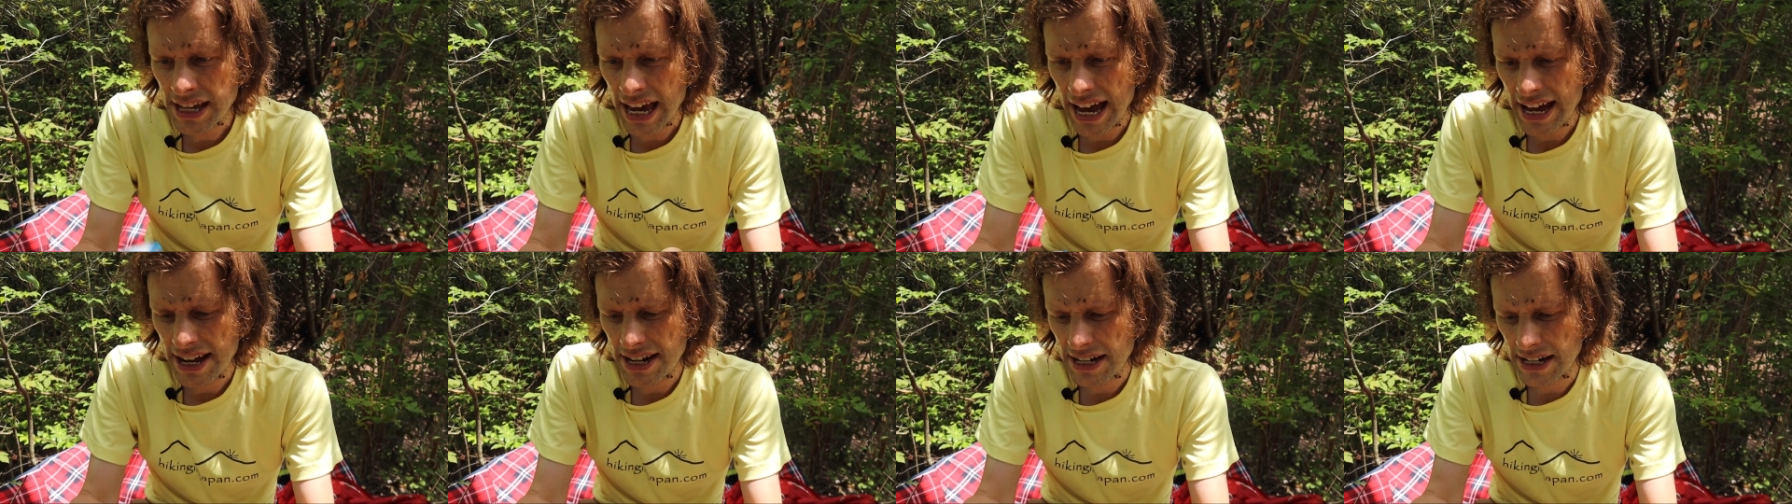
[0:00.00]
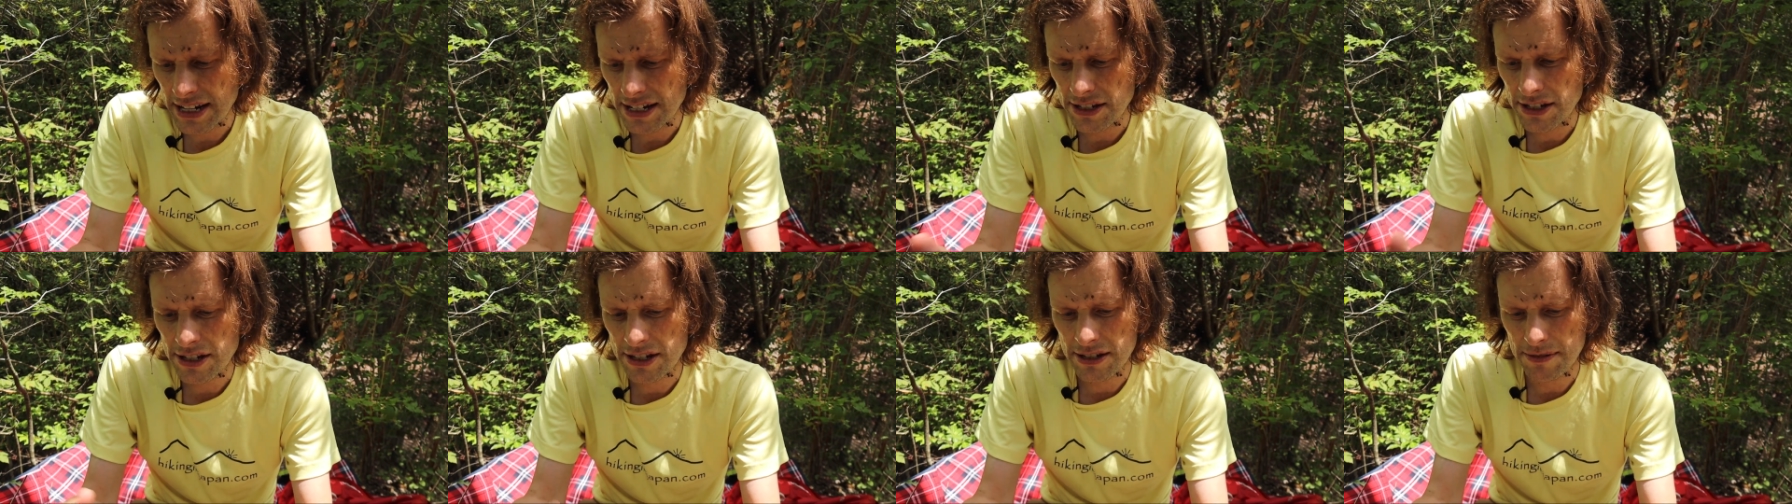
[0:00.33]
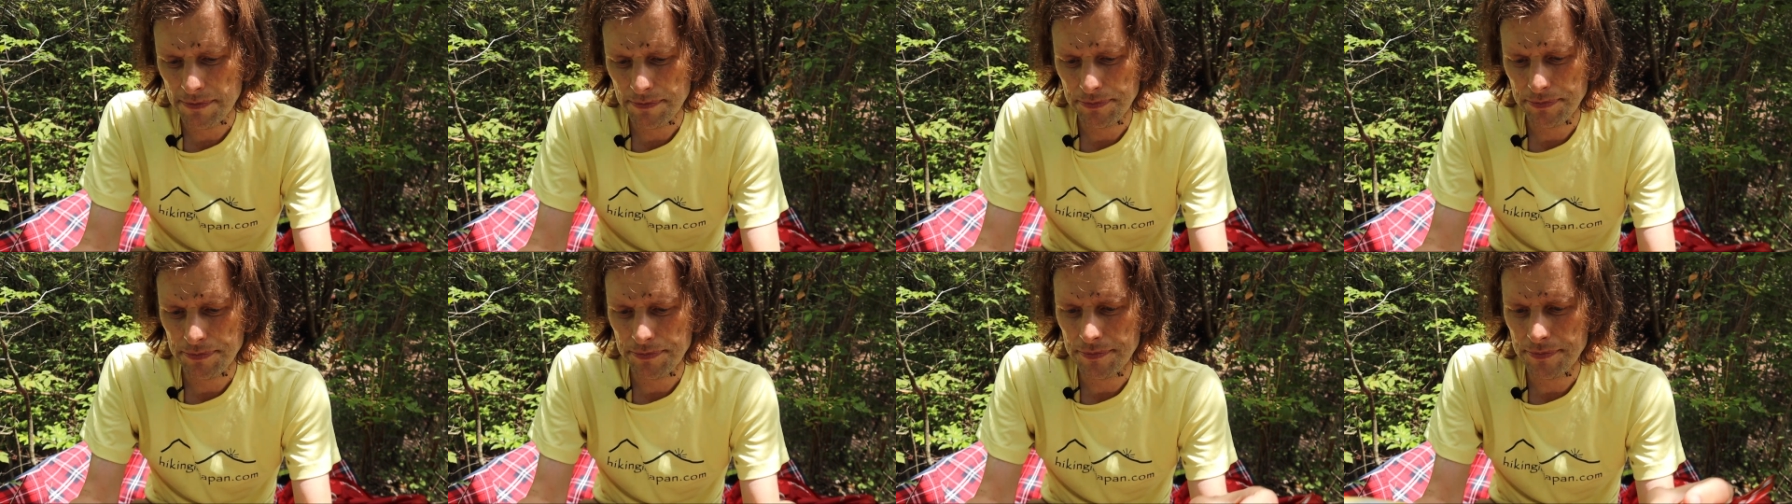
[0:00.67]
candies
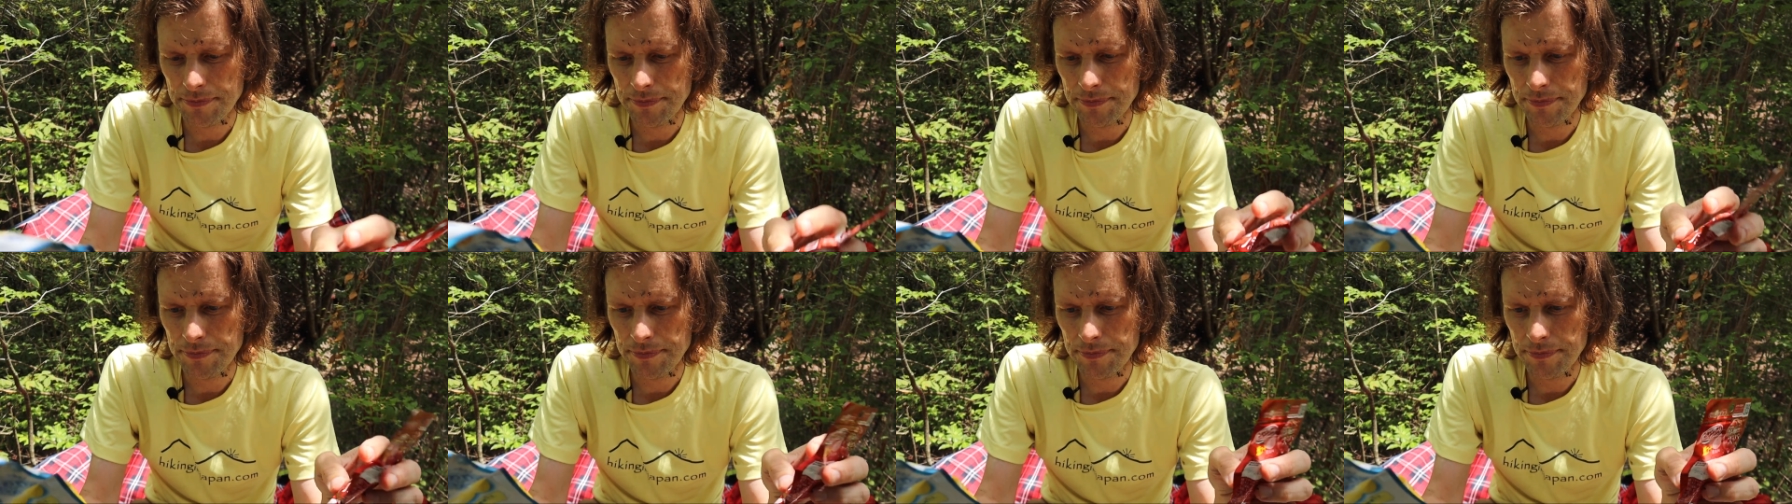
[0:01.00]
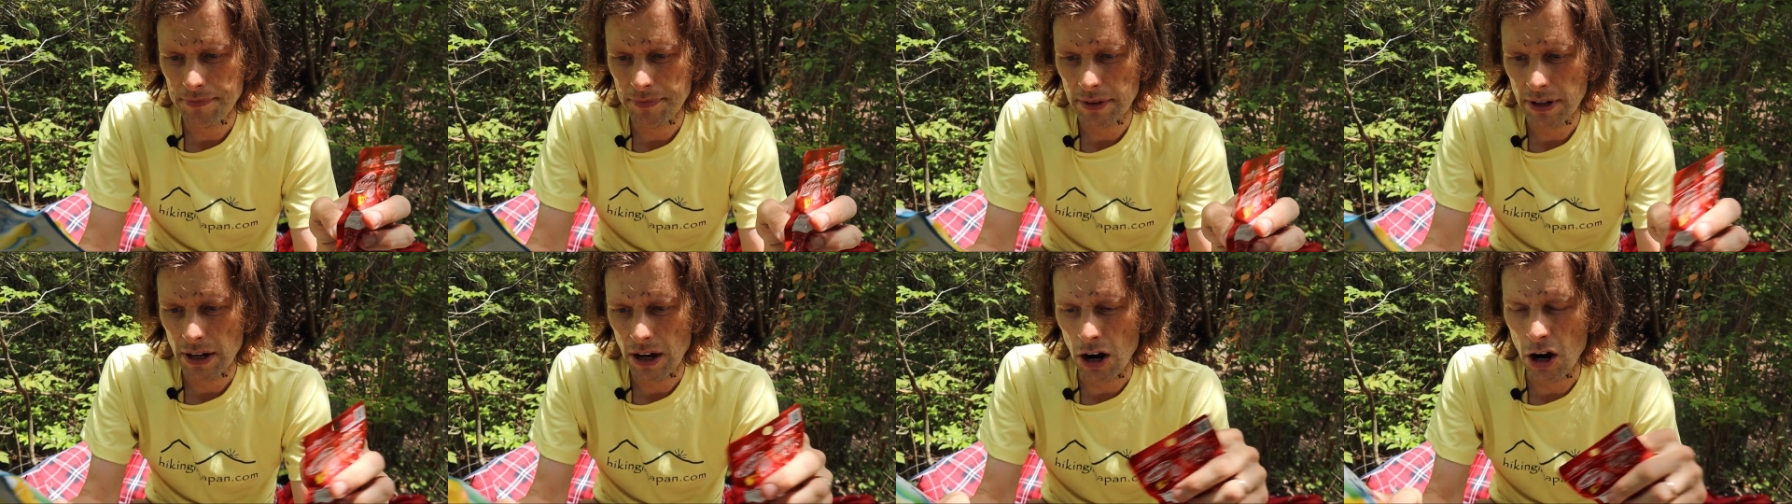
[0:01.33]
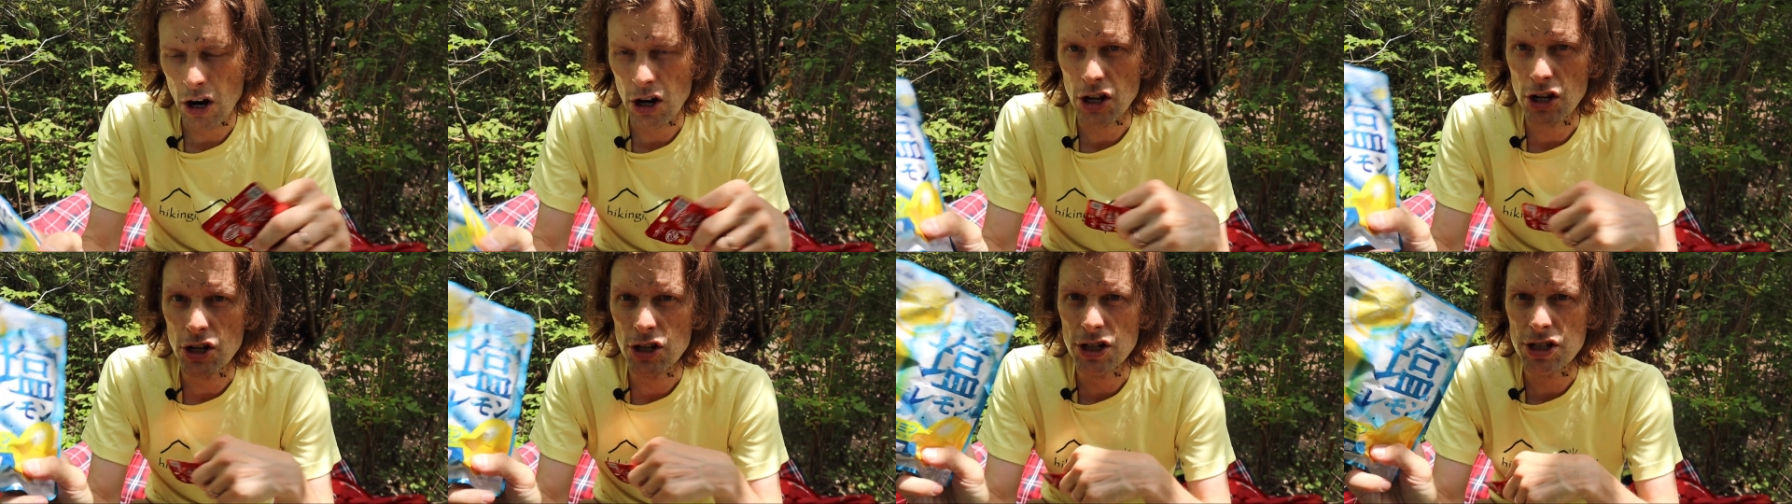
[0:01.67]

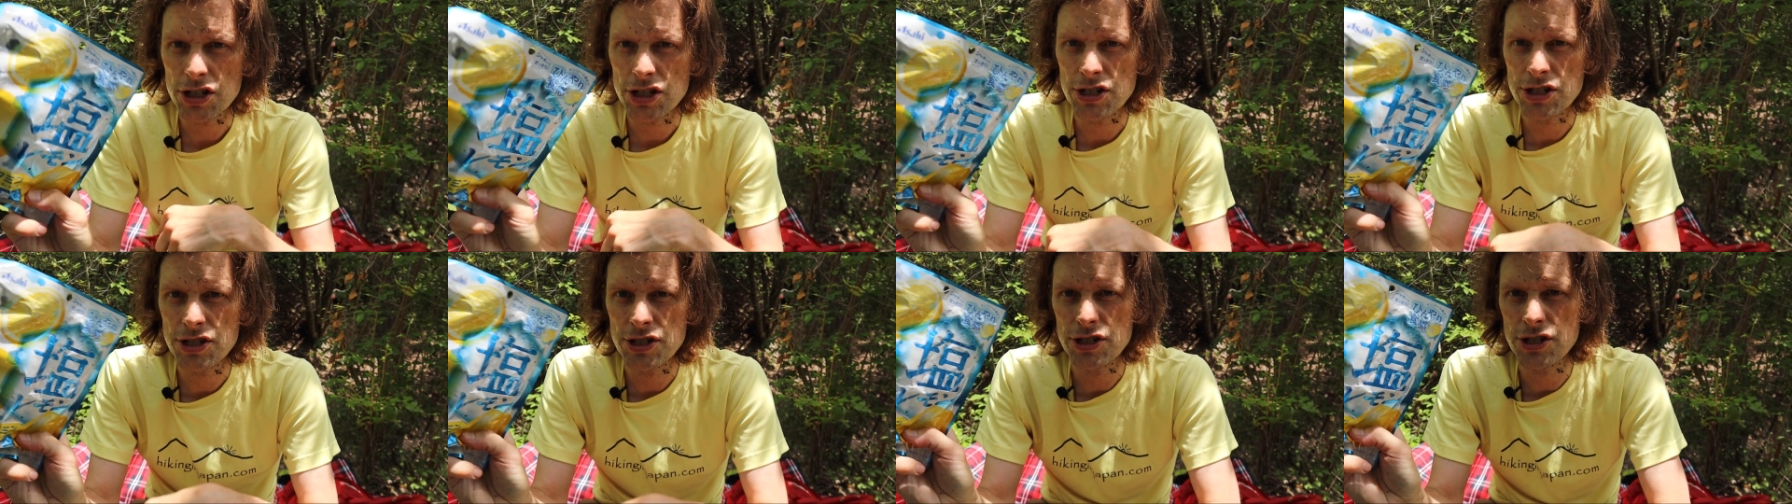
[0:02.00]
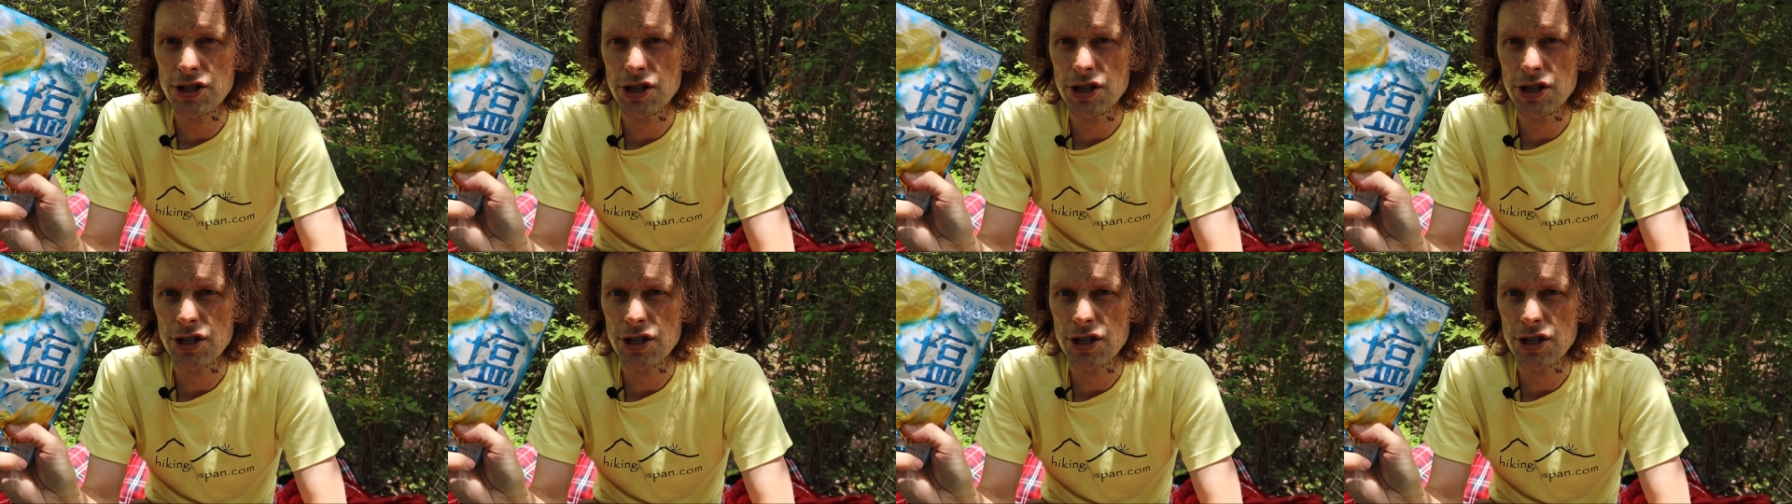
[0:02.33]
are good